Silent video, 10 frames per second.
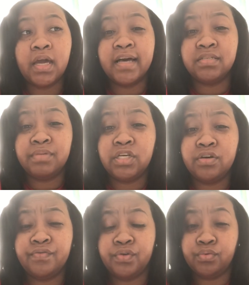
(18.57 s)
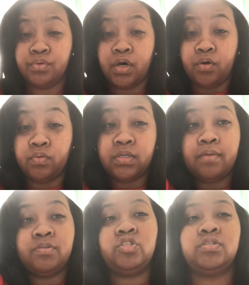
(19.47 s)
As many of you know,
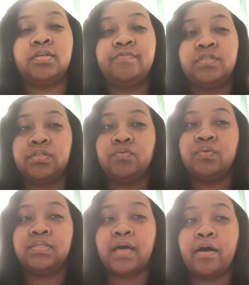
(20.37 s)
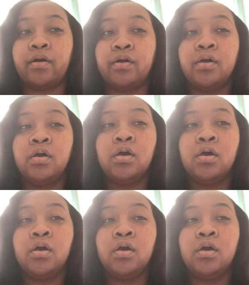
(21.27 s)
Thomas Jefferson was our